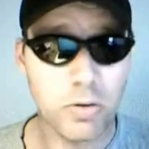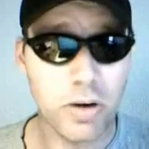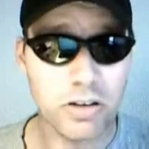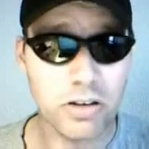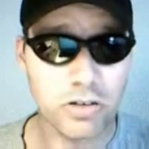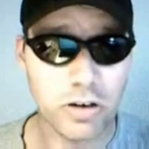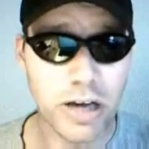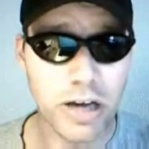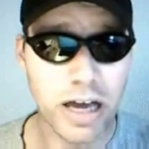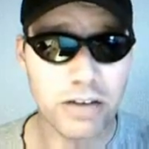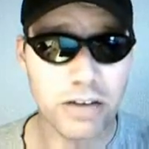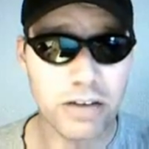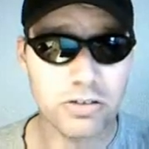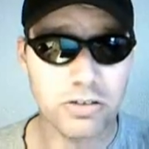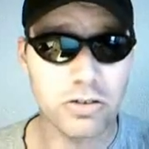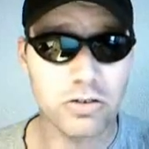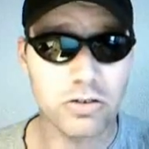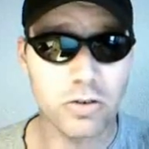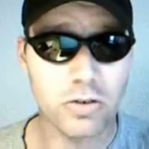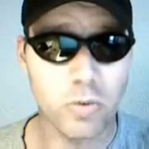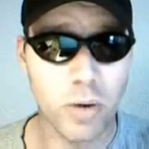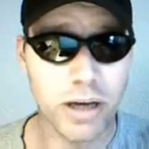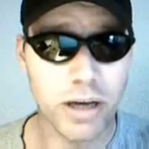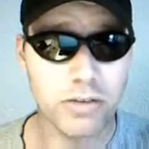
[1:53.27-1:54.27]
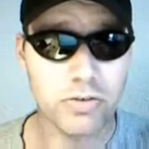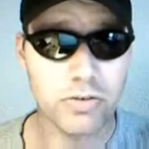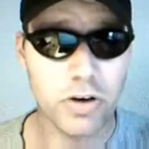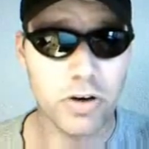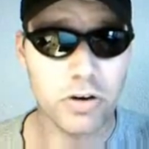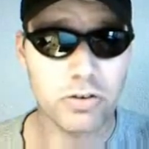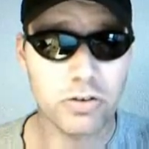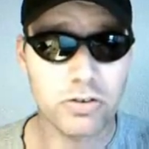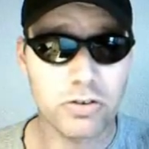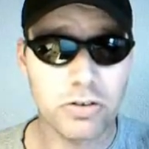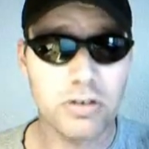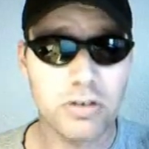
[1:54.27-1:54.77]
By the way, Circassians are
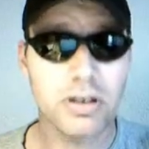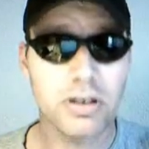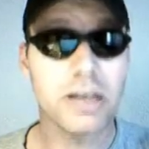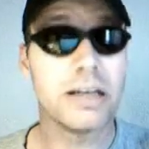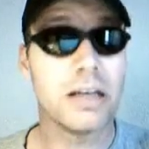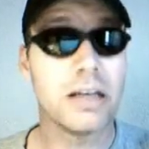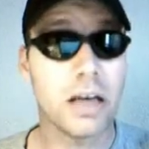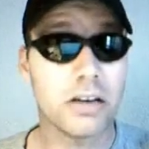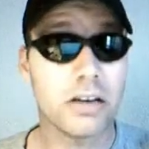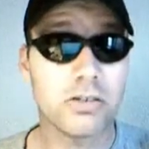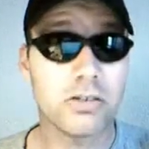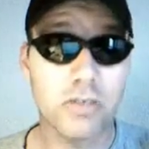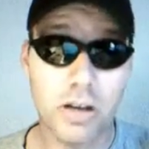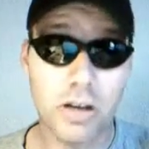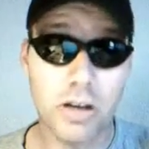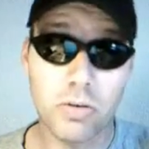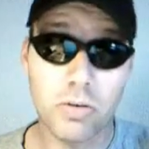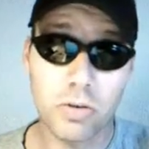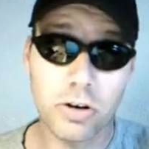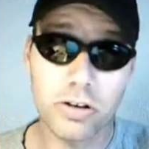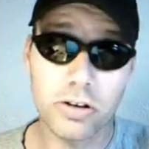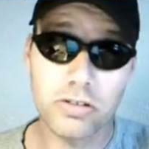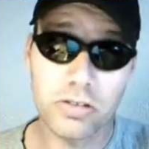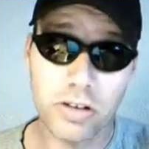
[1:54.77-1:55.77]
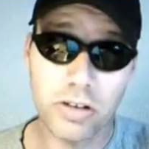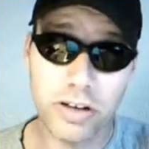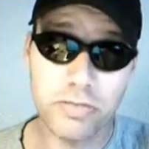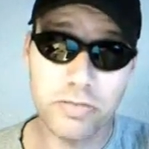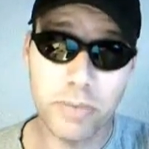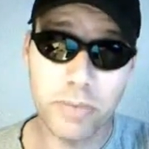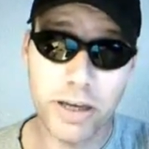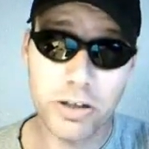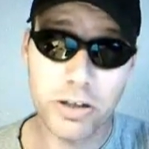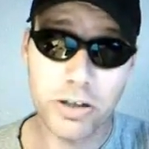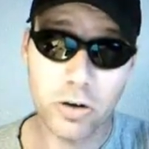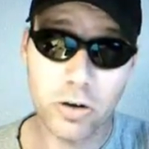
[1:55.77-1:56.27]
white folks, and yes, they were
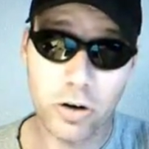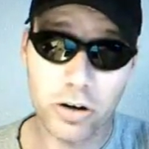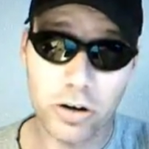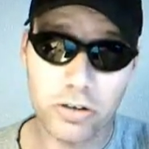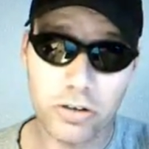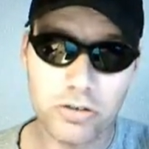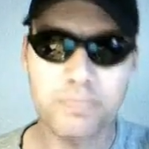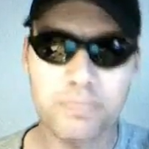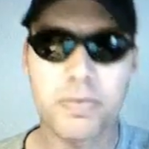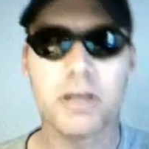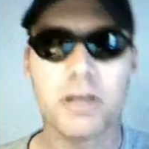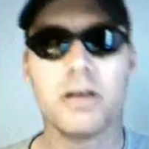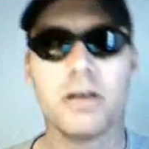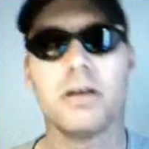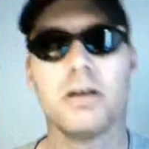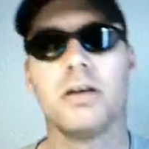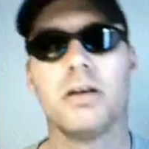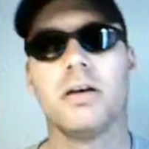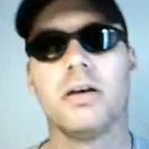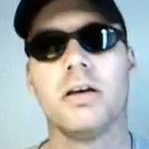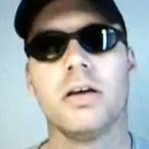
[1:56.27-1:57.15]
enslaved by Turks.